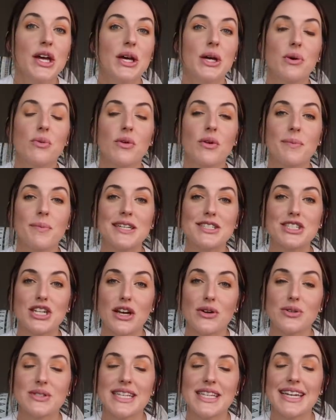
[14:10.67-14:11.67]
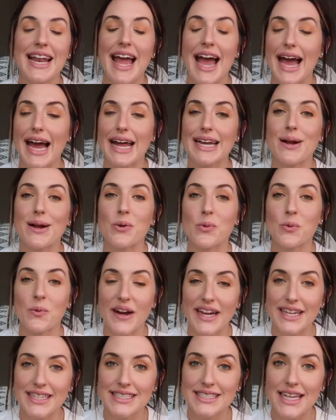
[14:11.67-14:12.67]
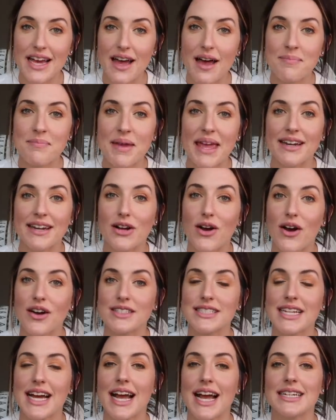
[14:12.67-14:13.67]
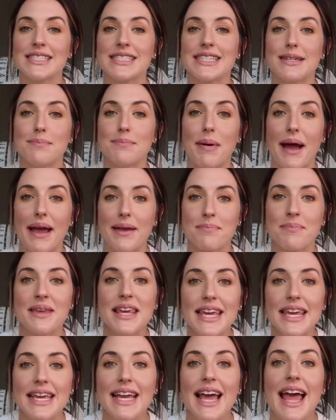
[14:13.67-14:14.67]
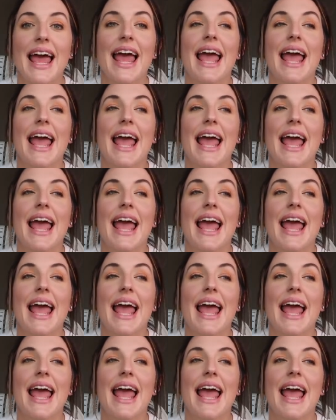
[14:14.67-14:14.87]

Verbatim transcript: who will be chosen at random and contacted by me.